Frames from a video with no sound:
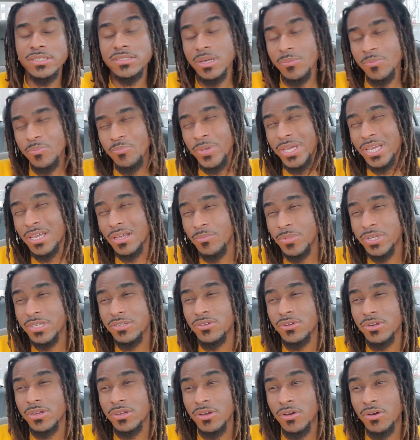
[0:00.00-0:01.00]
Some big
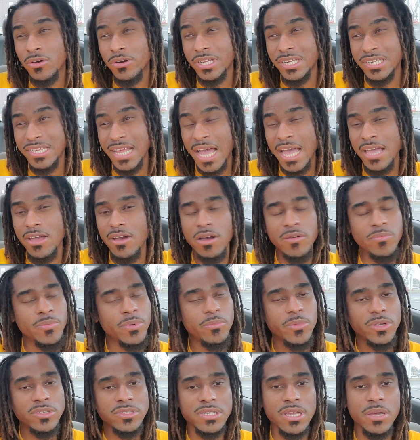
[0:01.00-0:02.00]
companies are going to die off,
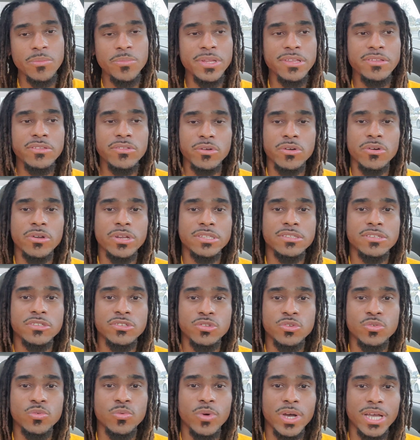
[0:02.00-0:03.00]
but most companies, they're going to
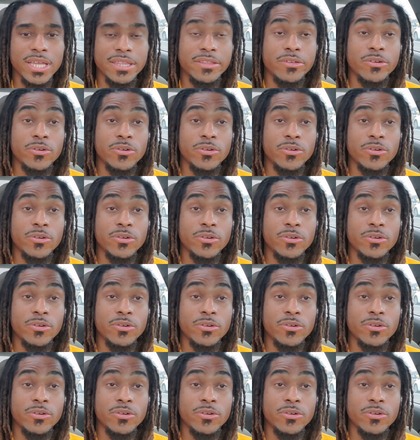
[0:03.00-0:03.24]
do what?